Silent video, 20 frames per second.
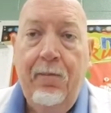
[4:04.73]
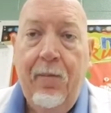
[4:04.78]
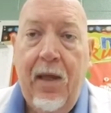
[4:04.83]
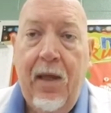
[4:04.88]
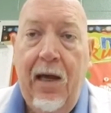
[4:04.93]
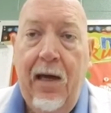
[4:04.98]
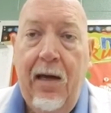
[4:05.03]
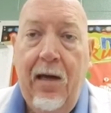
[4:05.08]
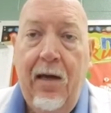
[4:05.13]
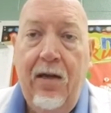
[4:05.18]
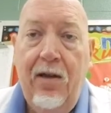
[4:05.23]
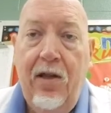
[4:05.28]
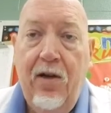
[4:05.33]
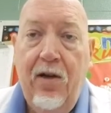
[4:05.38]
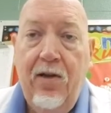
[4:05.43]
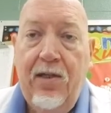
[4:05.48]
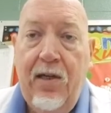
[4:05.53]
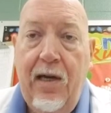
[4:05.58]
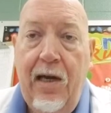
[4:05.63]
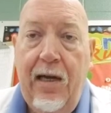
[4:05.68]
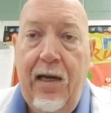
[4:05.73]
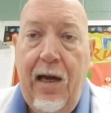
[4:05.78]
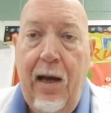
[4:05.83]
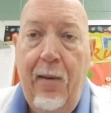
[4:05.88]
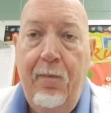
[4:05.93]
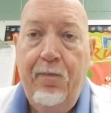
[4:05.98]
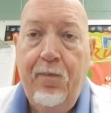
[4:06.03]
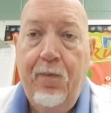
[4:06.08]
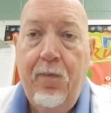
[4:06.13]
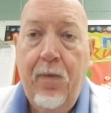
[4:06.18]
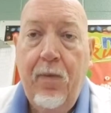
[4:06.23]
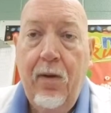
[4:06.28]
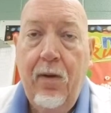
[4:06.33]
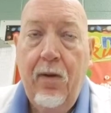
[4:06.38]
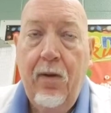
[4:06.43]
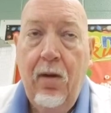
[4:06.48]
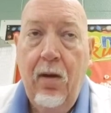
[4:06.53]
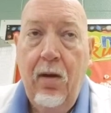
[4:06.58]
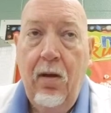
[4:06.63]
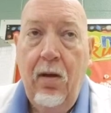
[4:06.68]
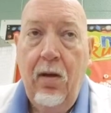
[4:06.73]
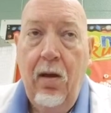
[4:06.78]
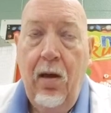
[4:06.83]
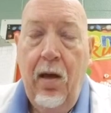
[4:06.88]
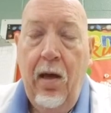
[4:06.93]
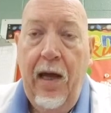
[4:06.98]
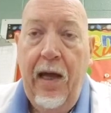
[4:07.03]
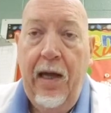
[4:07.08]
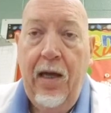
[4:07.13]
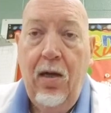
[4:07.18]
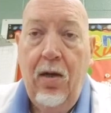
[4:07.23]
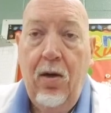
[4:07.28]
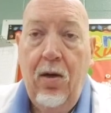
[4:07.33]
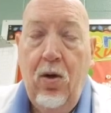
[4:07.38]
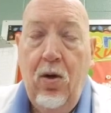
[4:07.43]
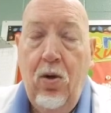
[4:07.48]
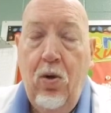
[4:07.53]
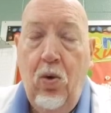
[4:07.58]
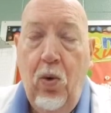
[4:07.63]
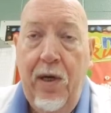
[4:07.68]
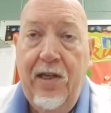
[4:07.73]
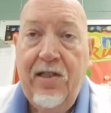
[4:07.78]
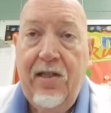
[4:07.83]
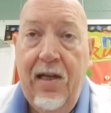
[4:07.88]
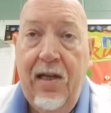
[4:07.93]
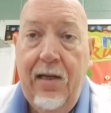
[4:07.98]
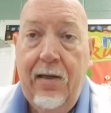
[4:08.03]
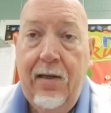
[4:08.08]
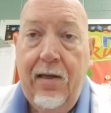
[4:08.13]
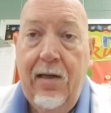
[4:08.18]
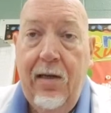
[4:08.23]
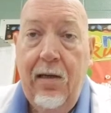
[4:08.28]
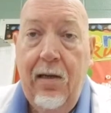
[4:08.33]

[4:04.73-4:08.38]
there's a um, a Quizlet